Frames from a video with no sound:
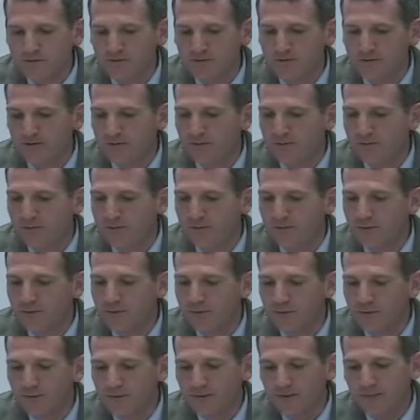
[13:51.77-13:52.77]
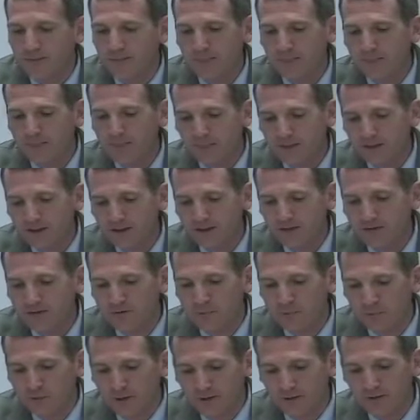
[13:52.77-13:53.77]
and therefore the place
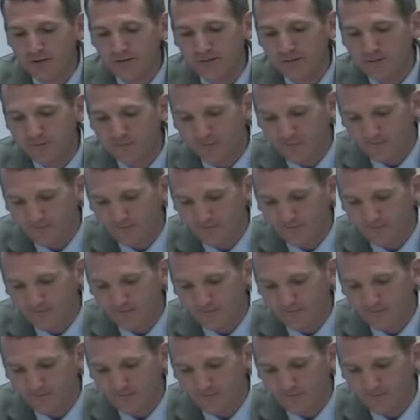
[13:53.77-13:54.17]
where